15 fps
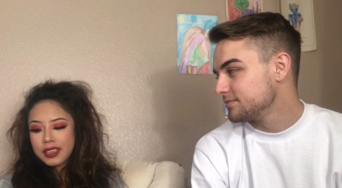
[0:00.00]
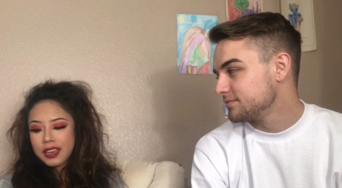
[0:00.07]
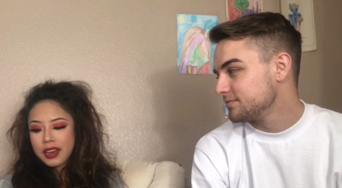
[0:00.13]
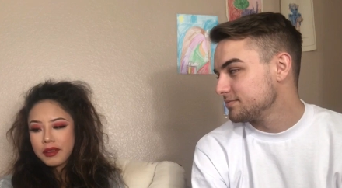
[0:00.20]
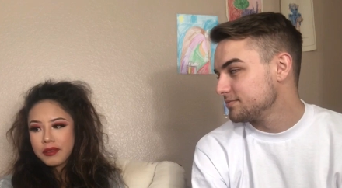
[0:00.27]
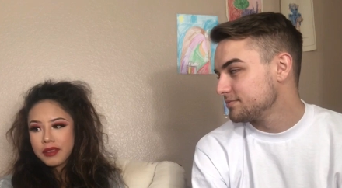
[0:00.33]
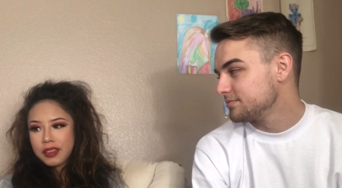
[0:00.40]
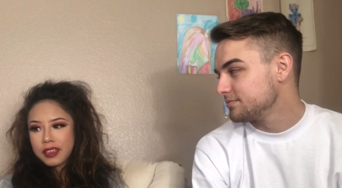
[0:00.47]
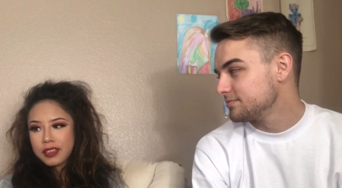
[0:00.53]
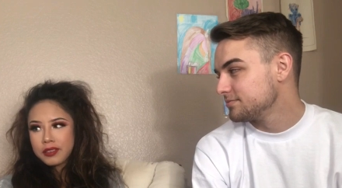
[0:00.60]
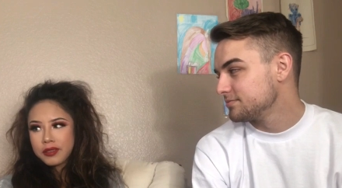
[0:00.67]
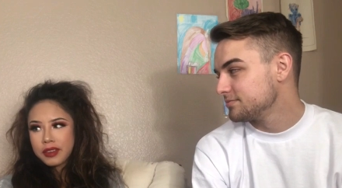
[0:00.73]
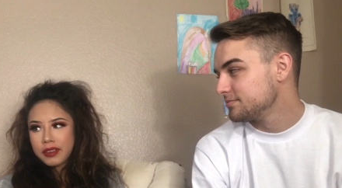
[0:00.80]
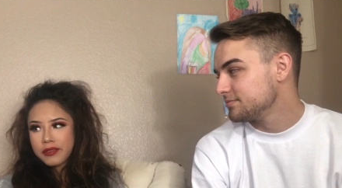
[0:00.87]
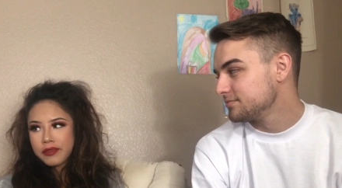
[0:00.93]
Speaker 1: not really
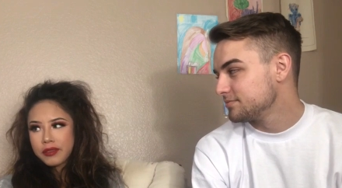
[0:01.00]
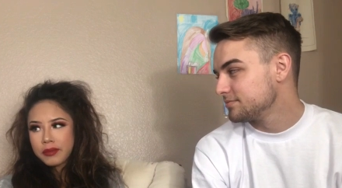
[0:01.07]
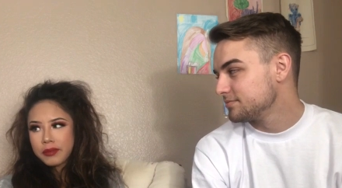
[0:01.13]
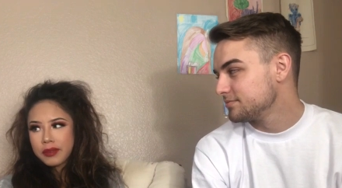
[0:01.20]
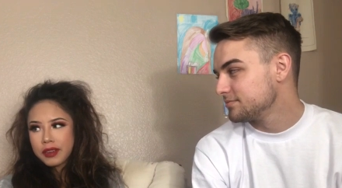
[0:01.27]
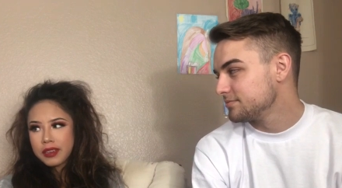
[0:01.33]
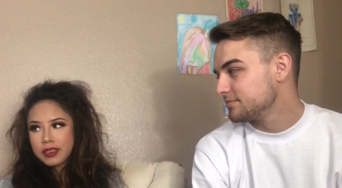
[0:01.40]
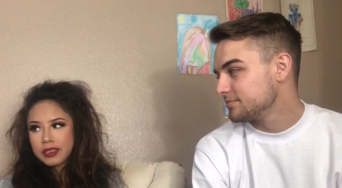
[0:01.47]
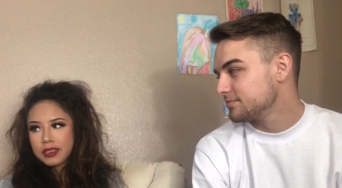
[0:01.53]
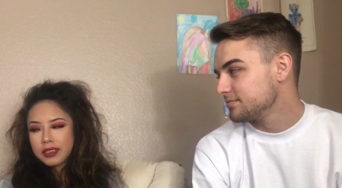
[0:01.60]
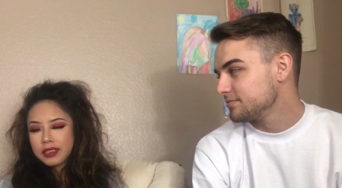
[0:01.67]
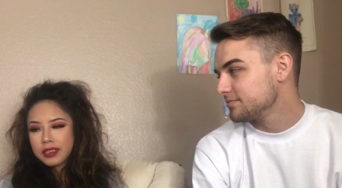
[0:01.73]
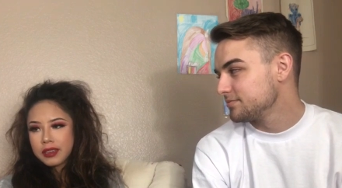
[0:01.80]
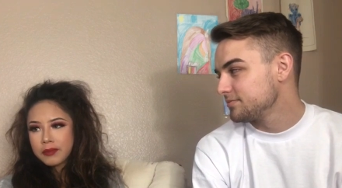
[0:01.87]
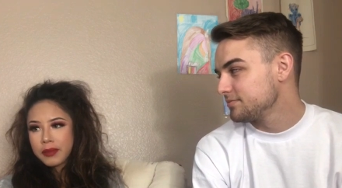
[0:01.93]
drink fruit punch.
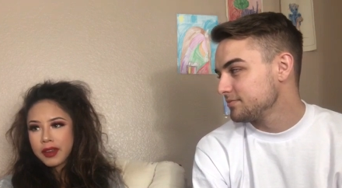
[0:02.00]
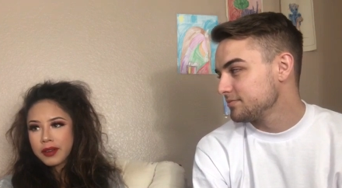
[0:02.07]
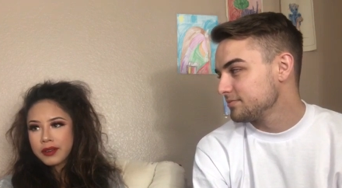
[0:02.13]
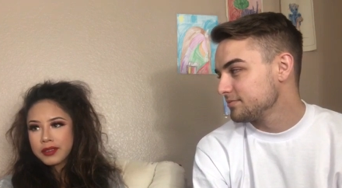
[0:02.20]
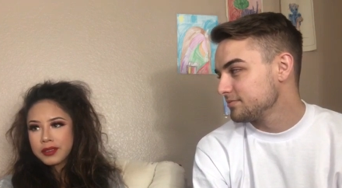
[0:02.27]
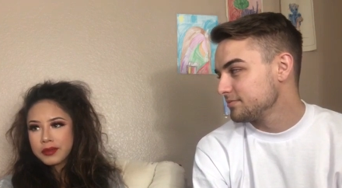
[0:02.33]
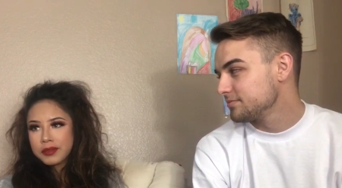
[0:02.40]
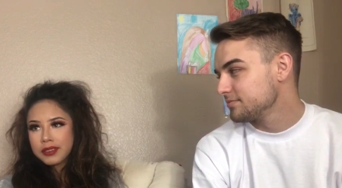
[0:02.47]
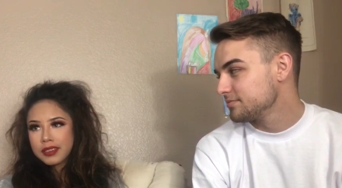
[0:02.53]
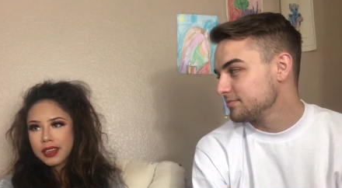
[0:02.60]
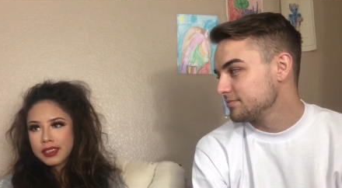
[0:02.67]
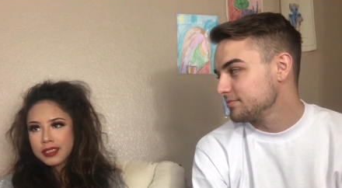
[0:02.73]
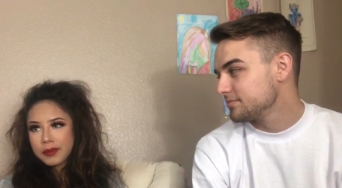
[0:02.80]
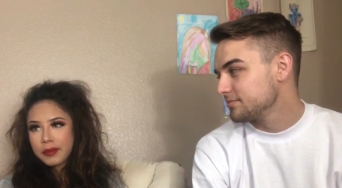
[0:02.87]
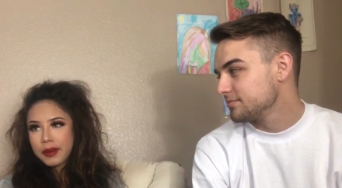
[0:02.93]
My go-to was
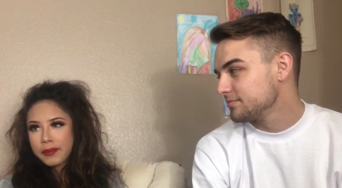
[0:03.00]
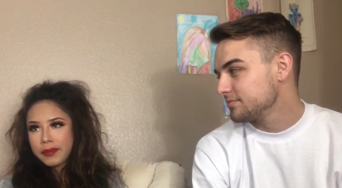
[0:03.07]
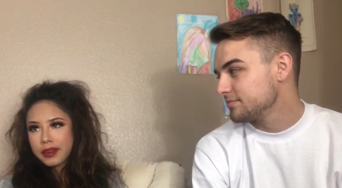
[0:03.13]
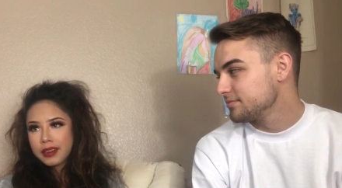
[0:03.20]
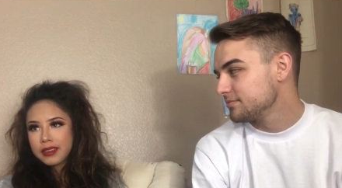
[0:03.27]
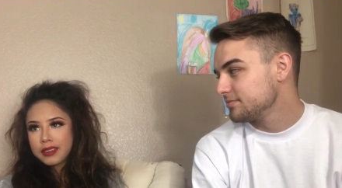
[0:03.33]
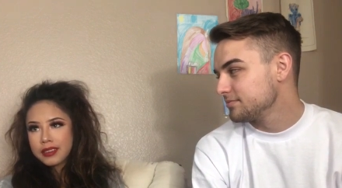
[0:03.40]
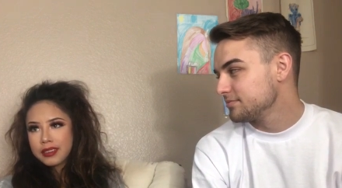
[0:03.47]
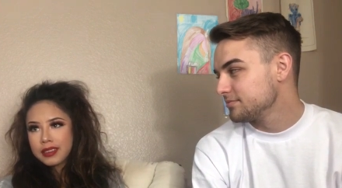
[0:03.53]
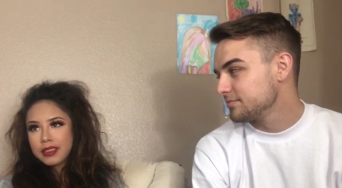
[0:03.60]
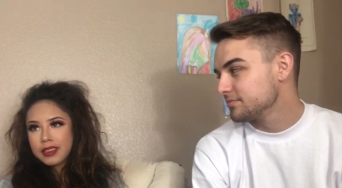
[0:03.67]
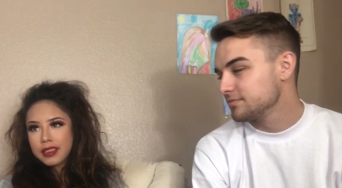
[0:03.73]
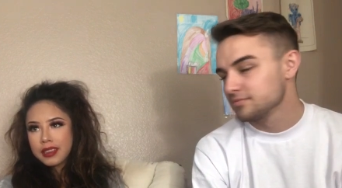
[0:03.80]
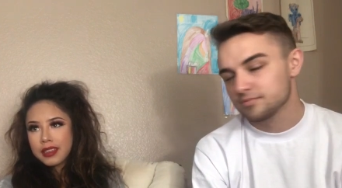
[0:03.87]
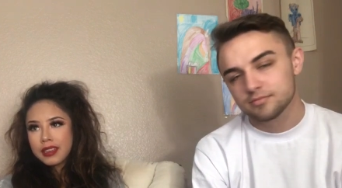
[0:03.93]
Dr. Pepper.
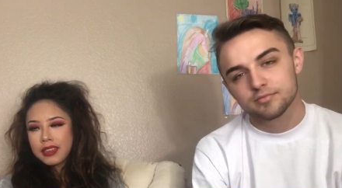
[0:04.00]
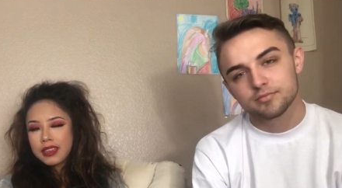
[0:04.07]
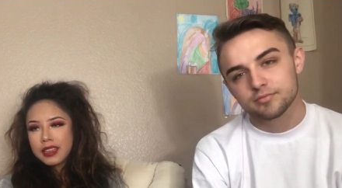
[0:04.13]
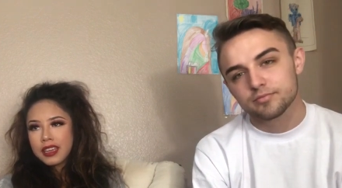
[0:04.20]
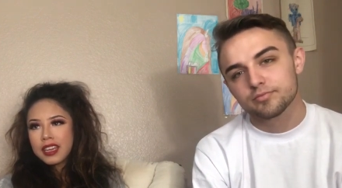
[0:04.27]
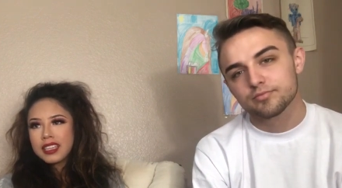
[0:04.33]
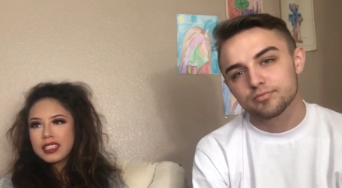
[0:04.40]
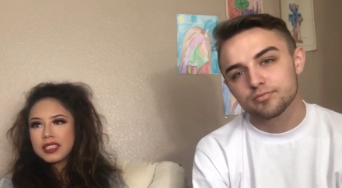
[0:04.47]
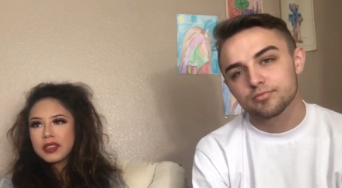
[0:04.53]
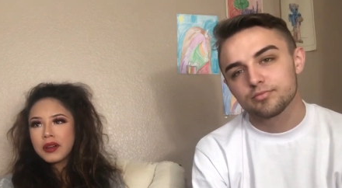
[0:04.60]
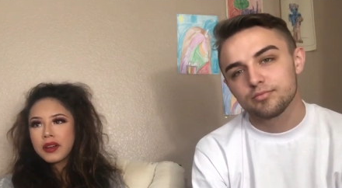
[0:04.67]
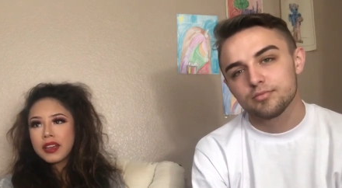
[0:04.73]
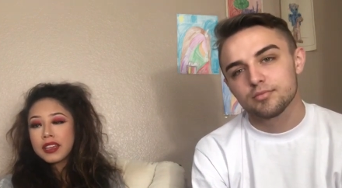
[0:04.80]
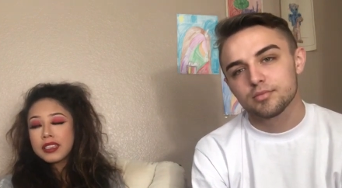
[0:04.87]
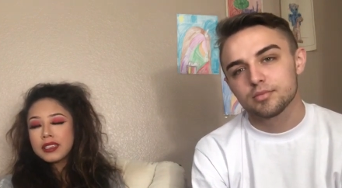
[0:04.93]
It still
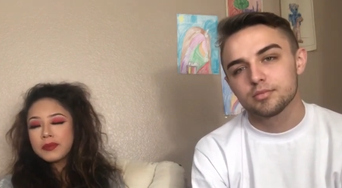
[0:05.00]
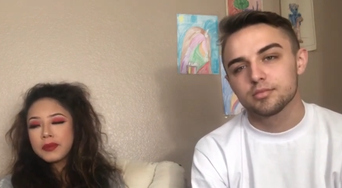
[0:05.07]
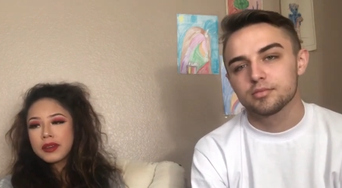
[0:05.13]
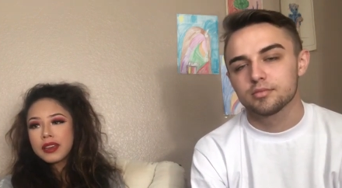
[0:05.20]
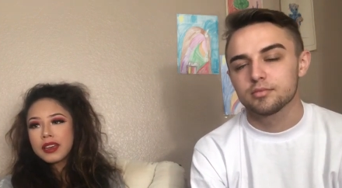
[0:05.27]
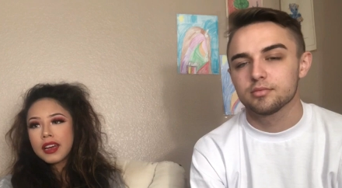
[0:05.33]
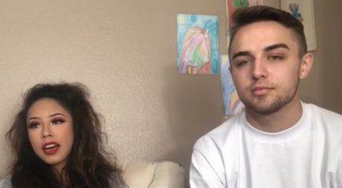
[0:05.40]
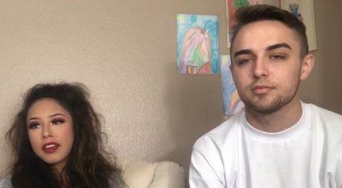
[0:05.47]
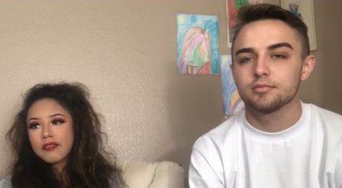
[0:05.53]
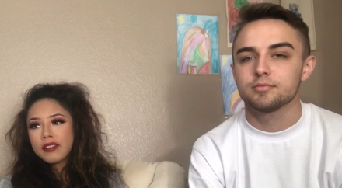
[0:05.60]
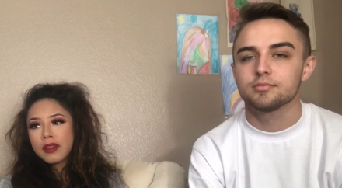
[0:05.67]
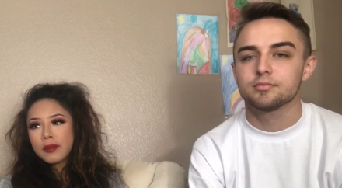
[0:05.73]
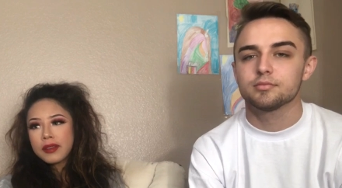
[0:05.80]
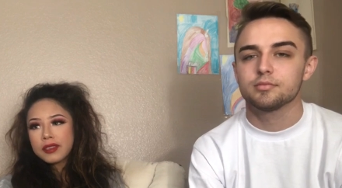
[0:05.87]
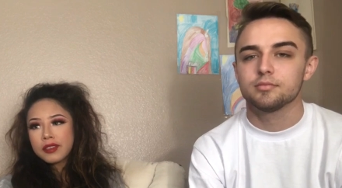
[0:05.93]
is, but I
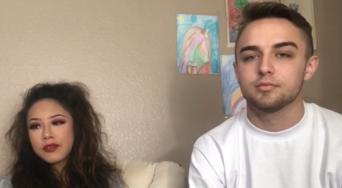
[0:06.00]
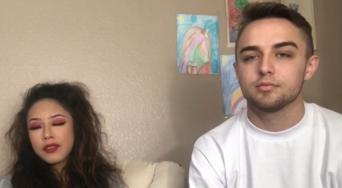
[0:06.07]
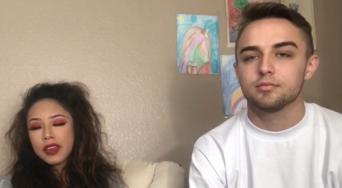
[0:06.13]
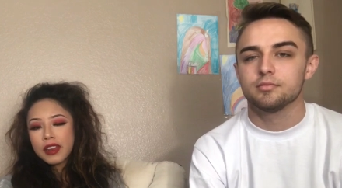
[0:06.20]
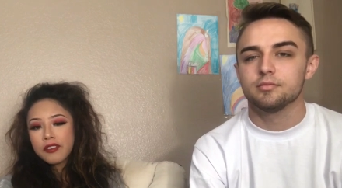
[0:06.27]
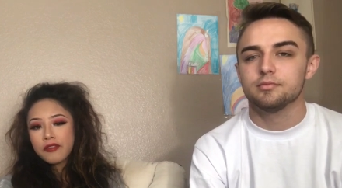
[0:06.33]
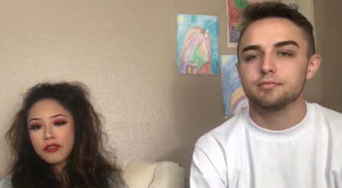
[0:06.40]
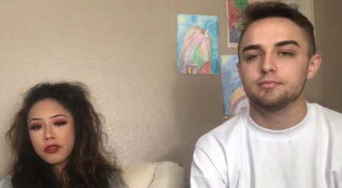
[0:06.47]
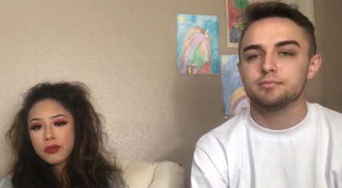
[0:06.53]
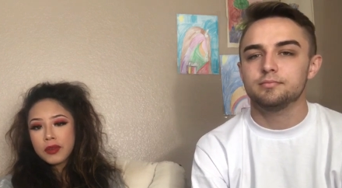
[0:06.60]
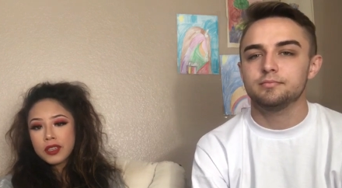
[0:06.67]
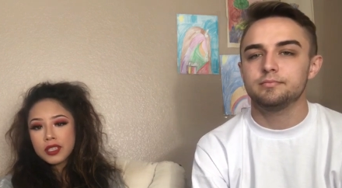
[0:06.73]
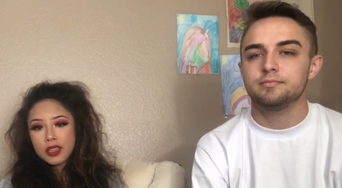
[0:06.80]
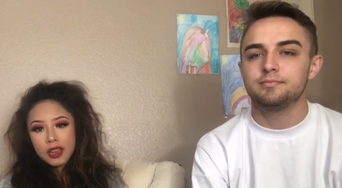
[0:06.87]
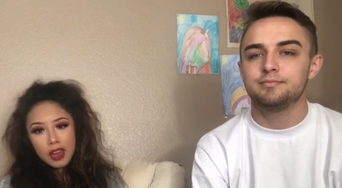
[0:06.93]
find myself getting fruit
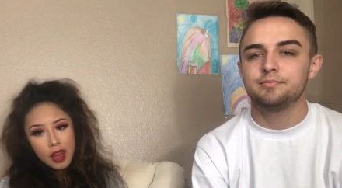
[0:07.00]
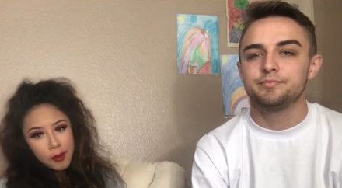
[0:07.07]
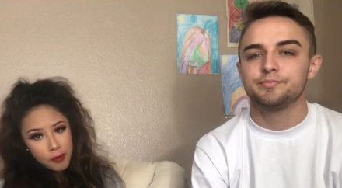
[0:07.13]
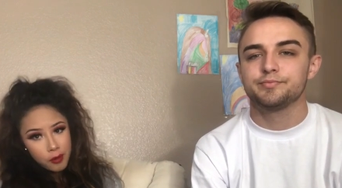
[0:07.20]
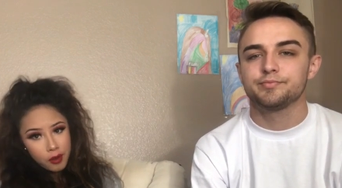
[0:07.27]
punch a lot